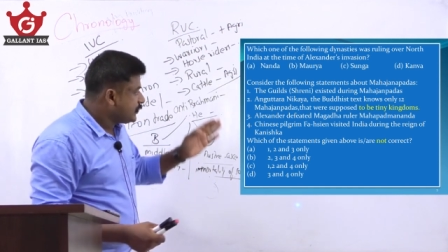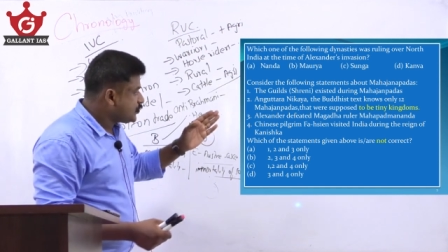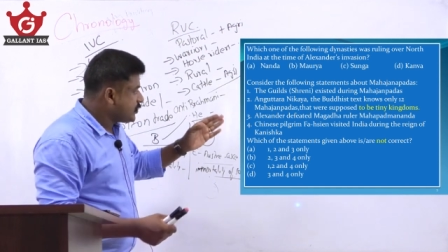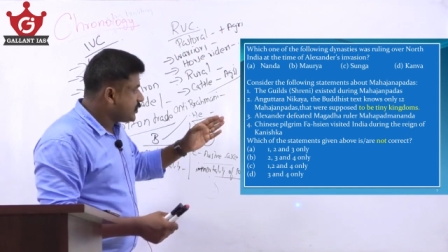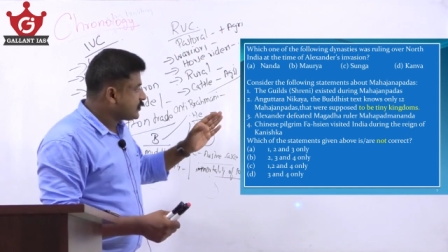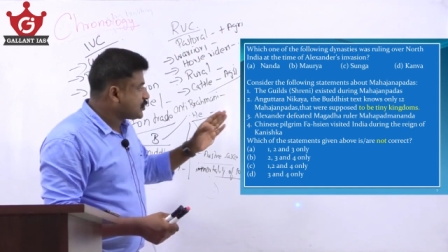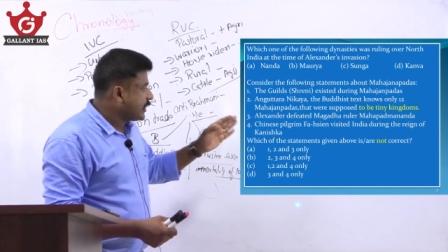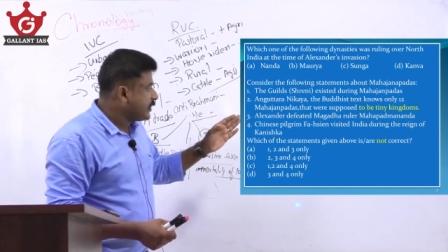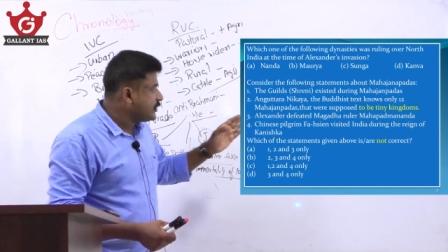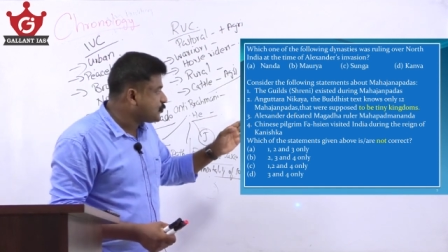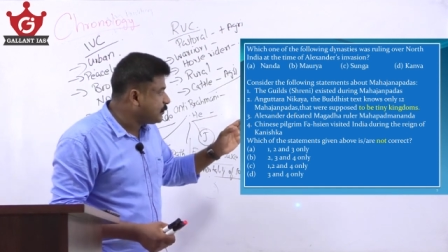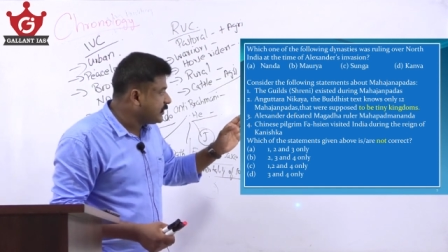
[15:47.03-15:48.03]
See,
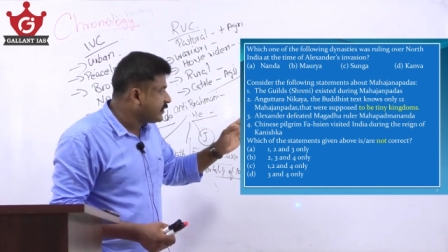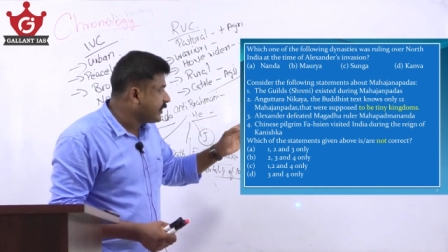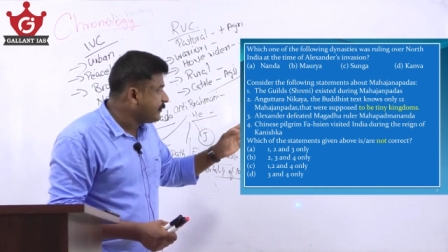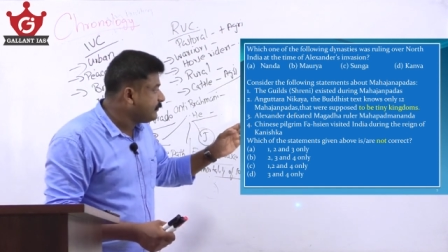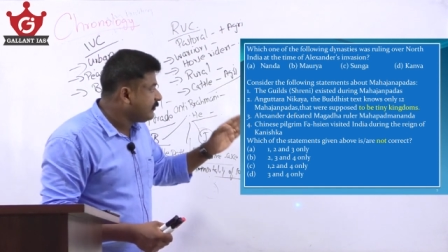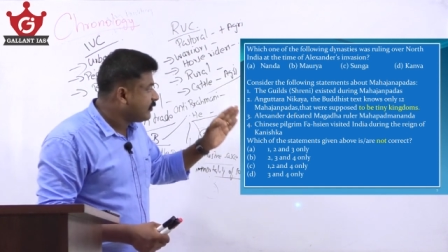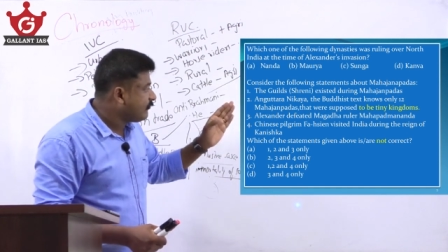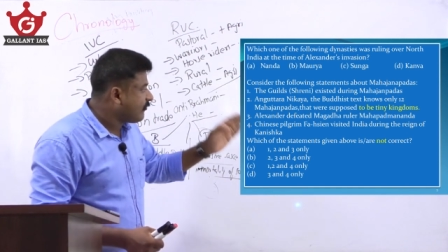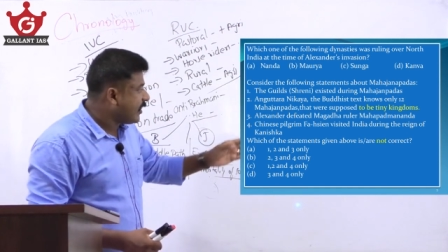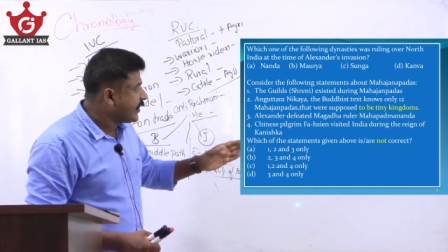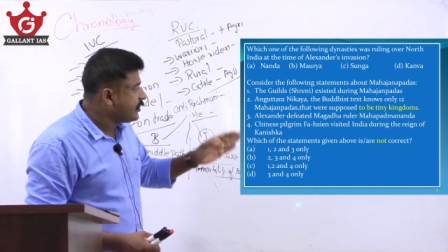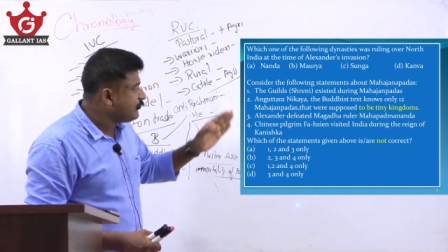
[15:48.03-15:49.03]
Chinese pilgrim
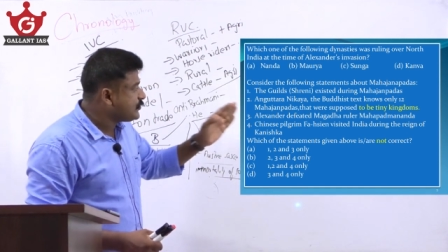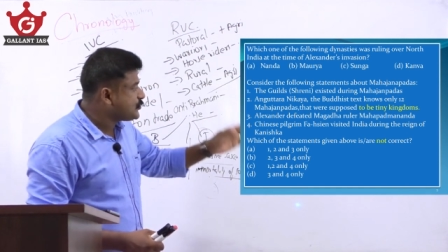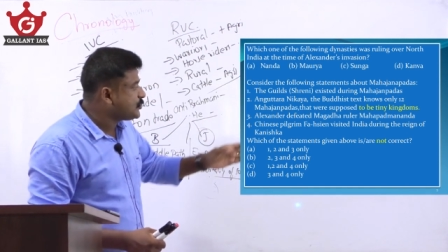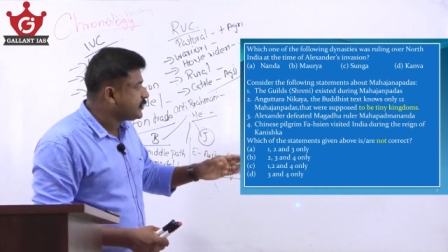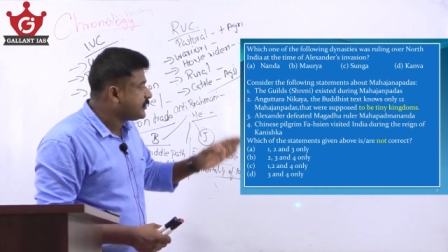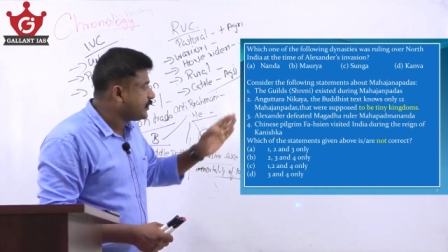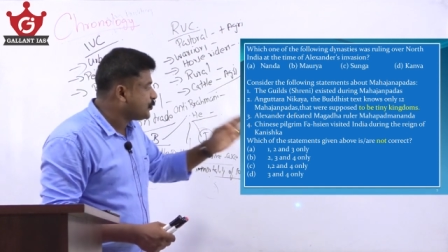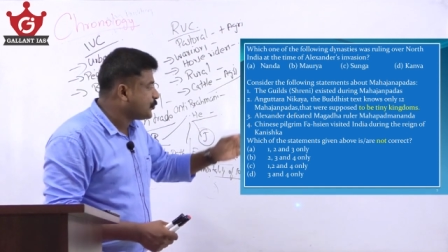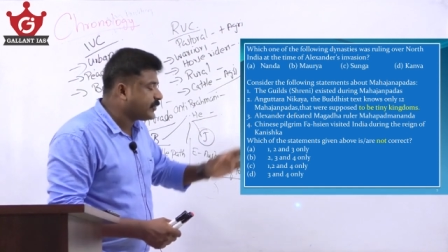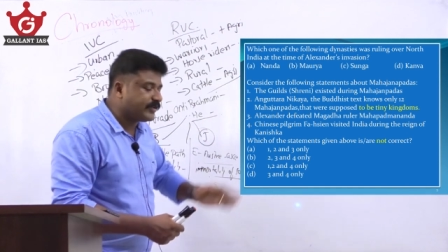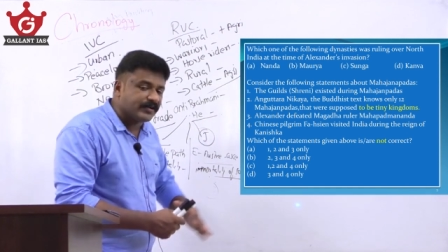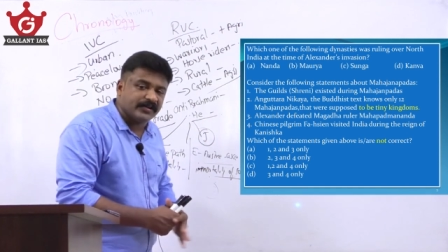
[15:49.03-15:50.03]
Fa-Hien visited India
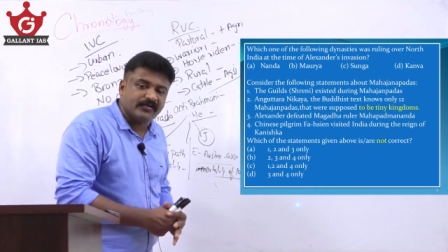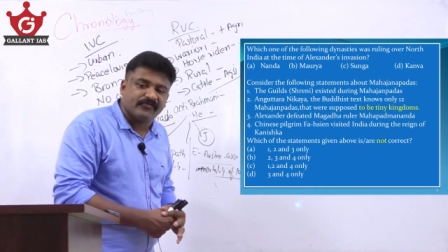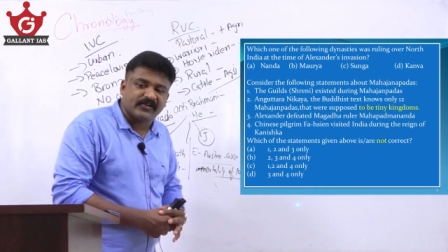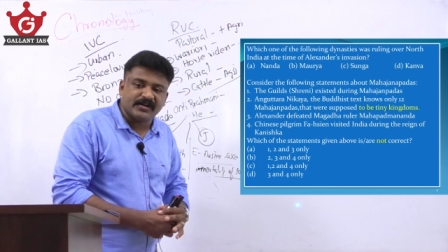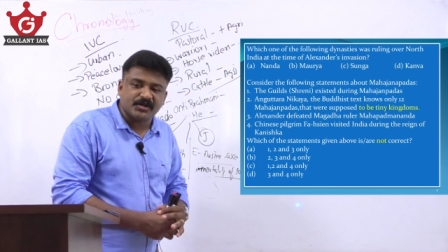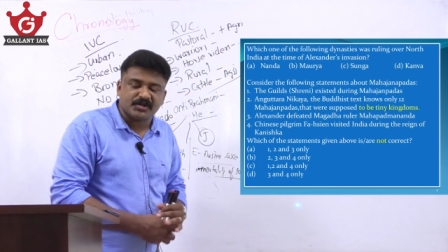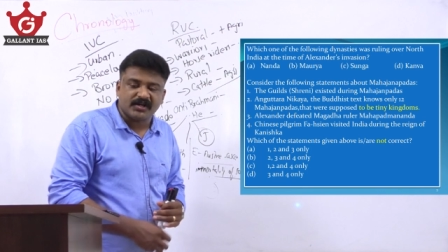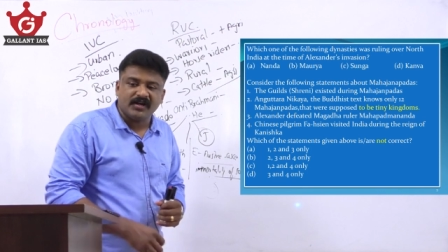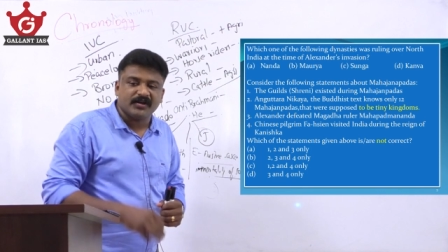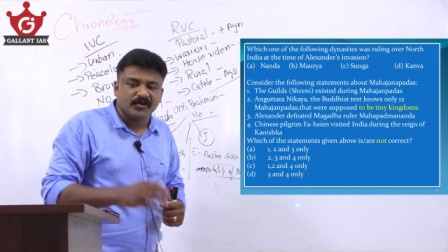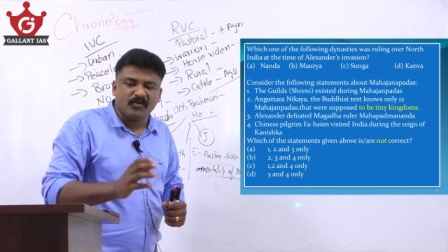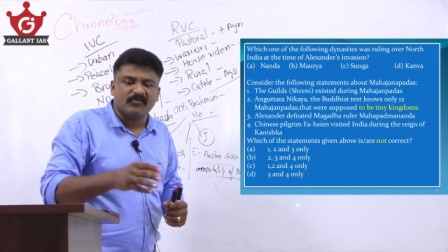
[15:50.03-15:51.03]
during the reign of
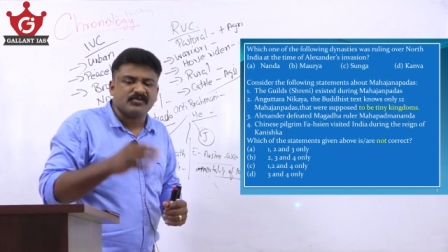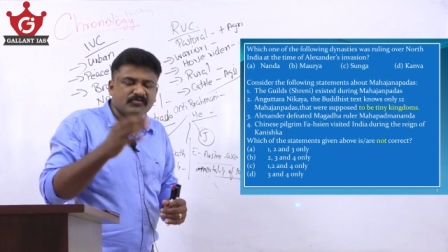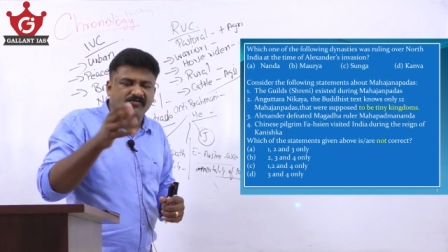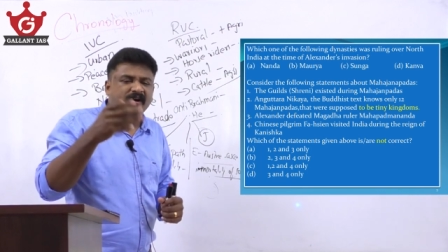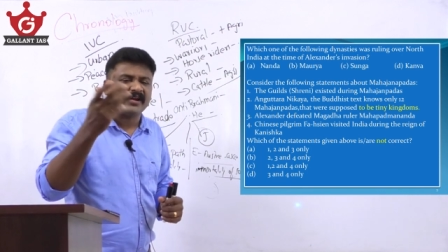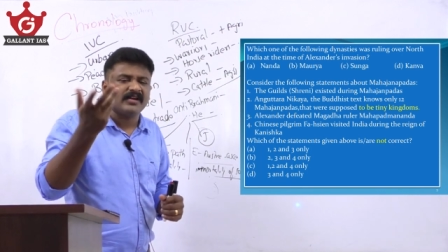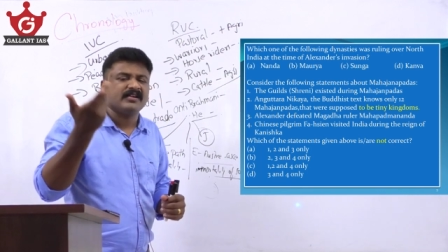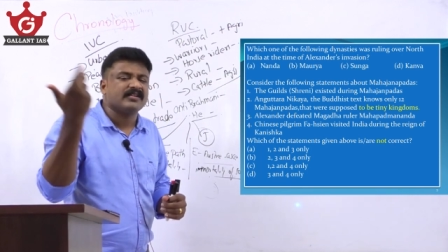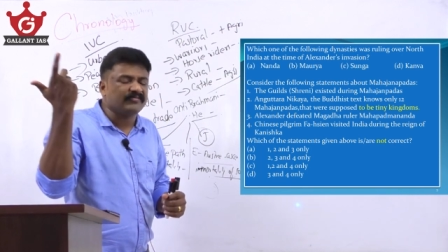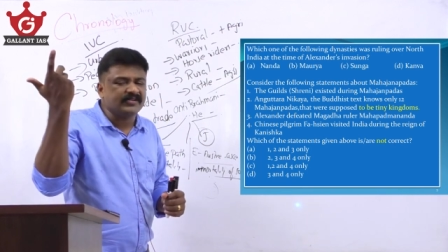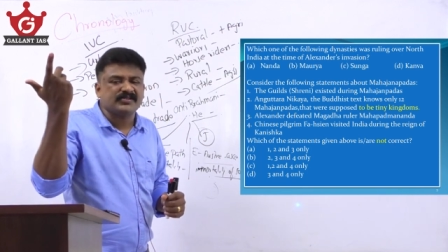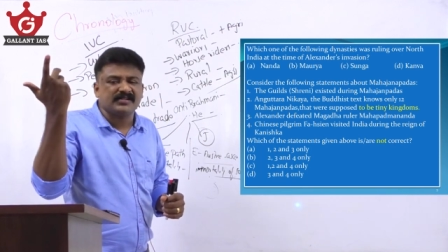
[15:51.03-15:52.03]
Kanishka. No, Fa-Hien
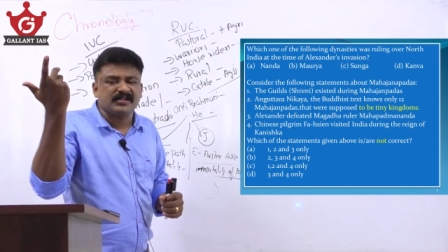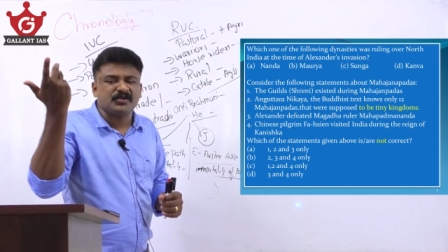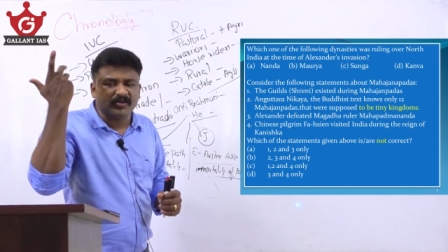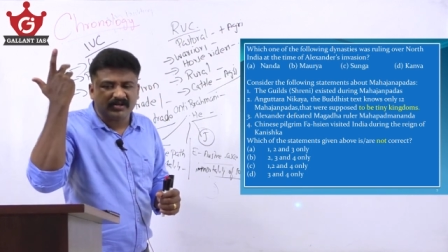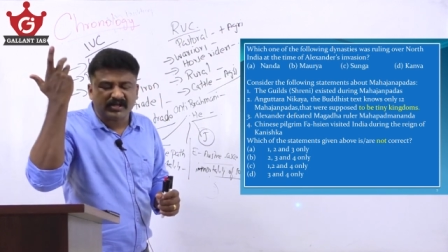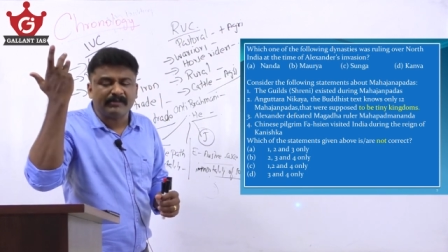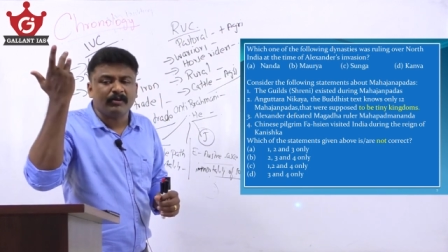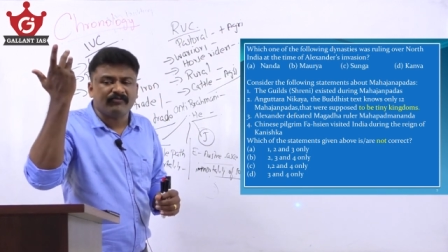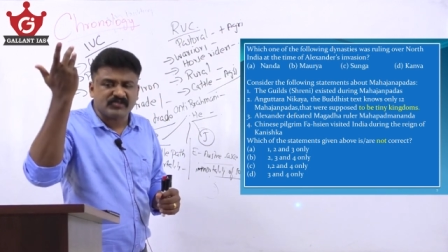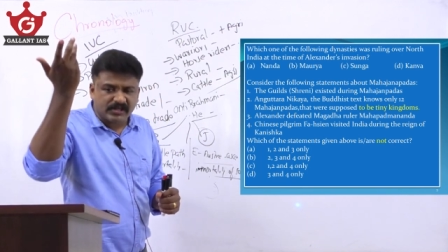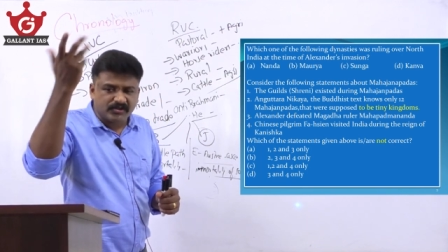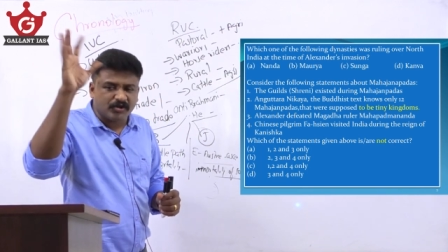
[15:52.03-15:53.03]
visited during time of
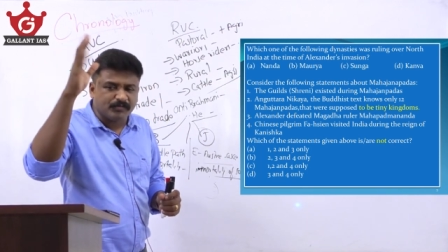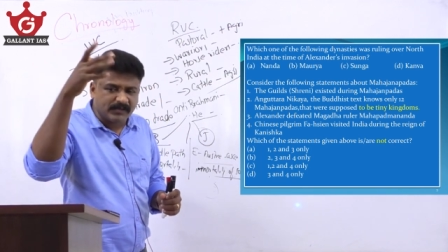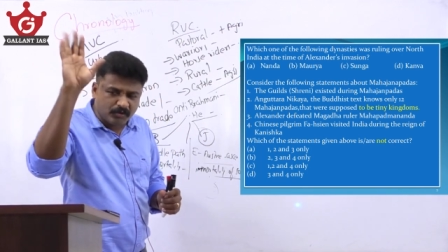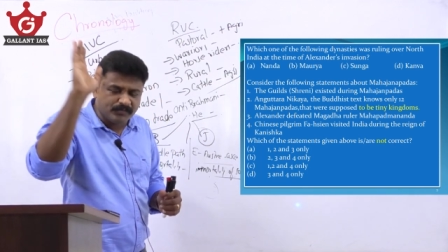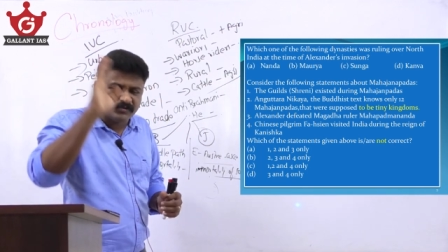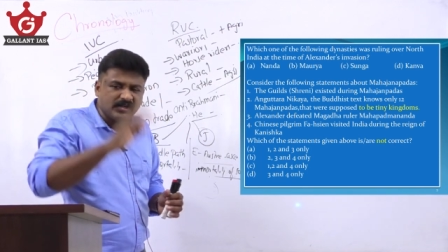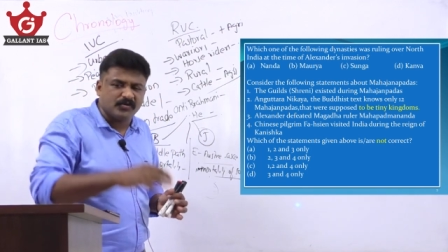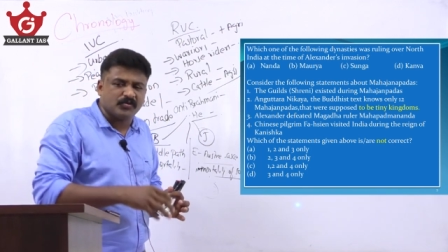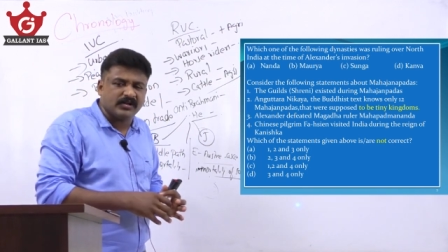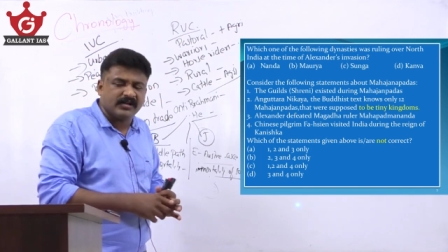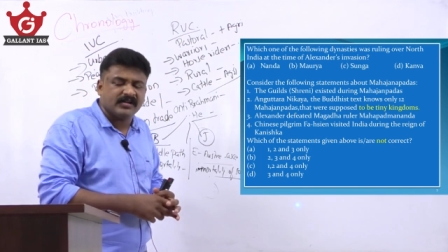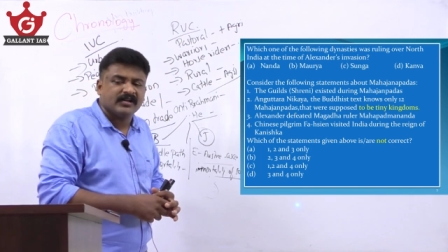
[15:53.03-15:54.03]
Chandragupta, Gupta
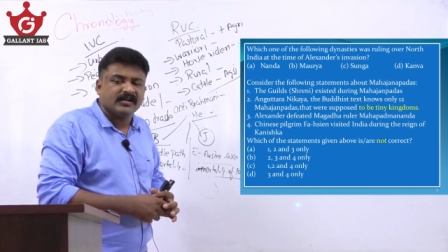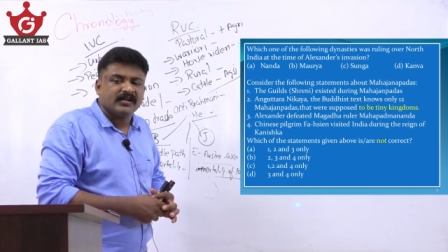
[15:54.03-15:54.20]
ruler.